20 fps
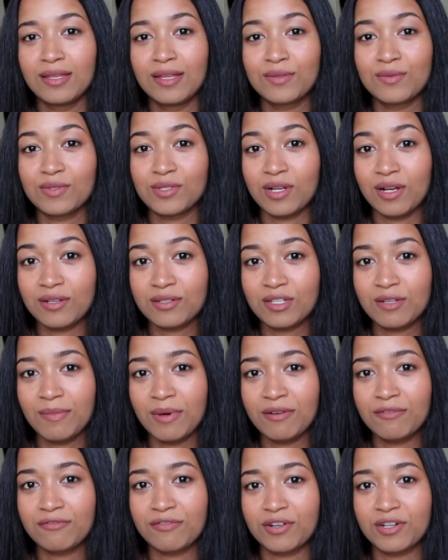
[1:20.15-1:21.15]
This was also
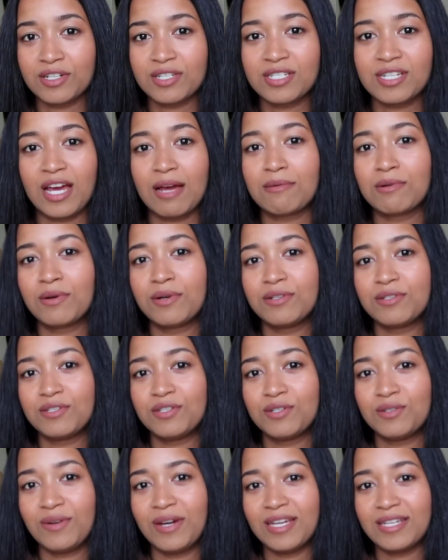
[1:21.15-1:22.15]
my first time going
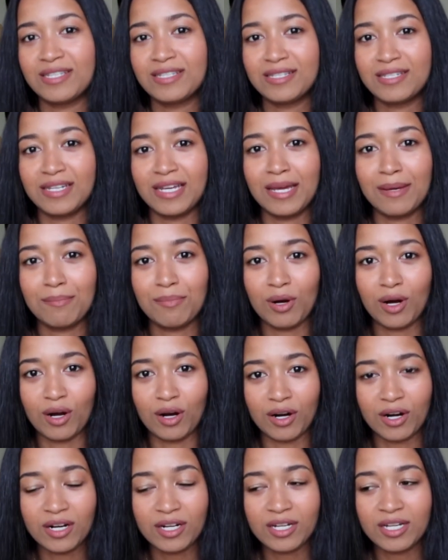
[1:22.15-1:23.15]
to a state
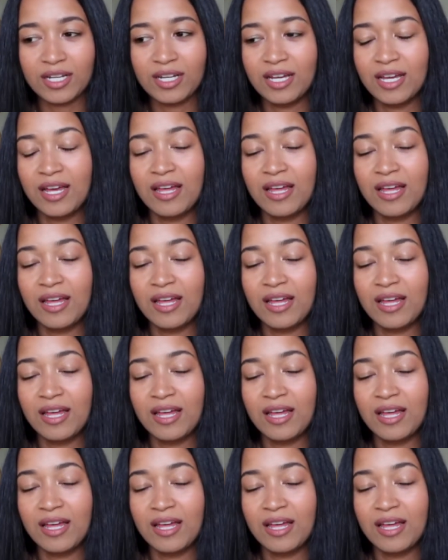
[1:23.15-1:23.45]
park